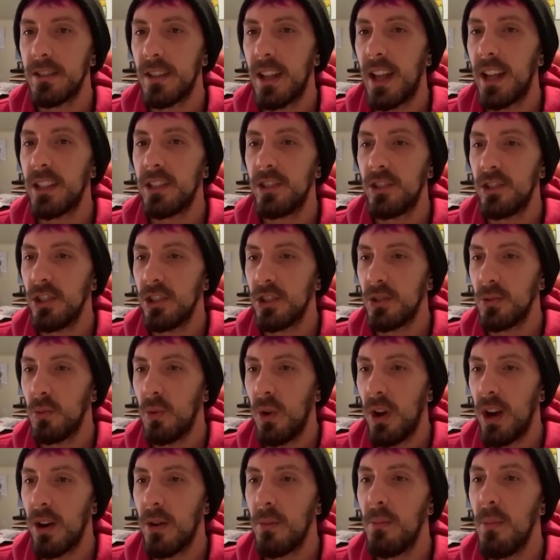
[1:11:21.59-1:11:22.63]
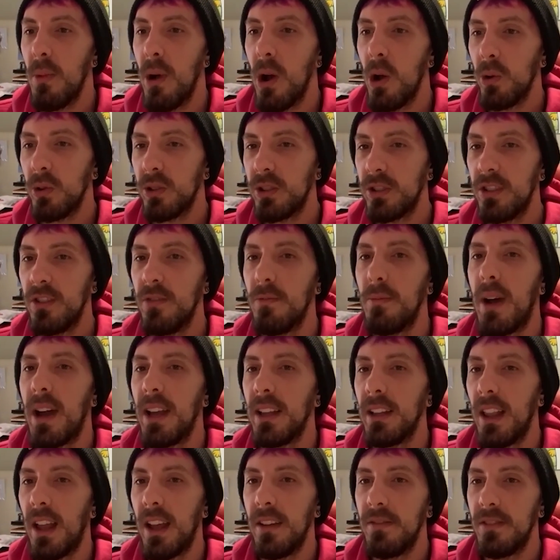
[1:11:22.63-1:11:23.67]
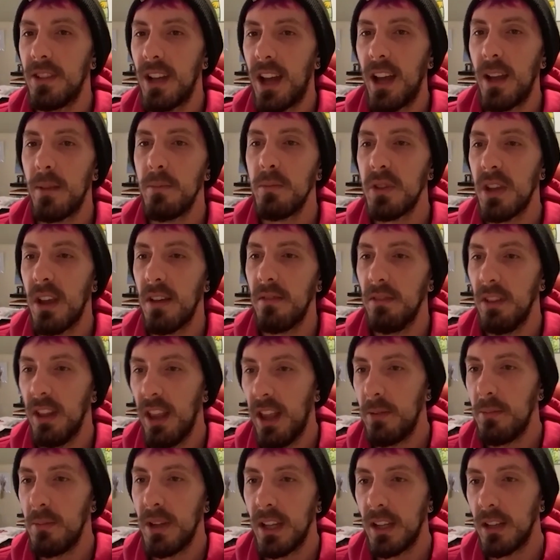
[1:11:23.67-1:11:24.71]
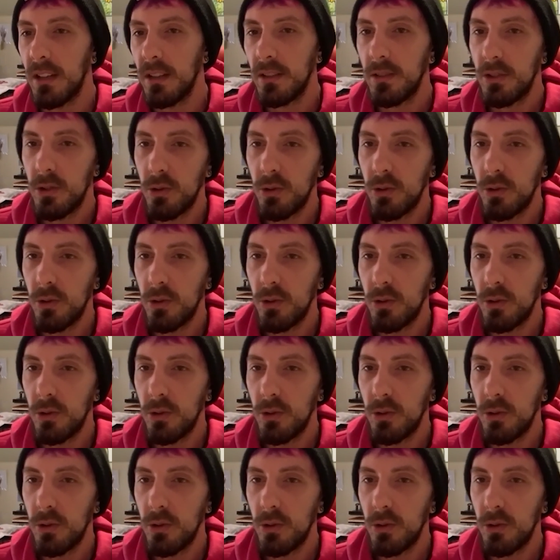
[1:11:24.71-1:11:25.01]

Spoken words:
that's just where most of my lifetimes have led me.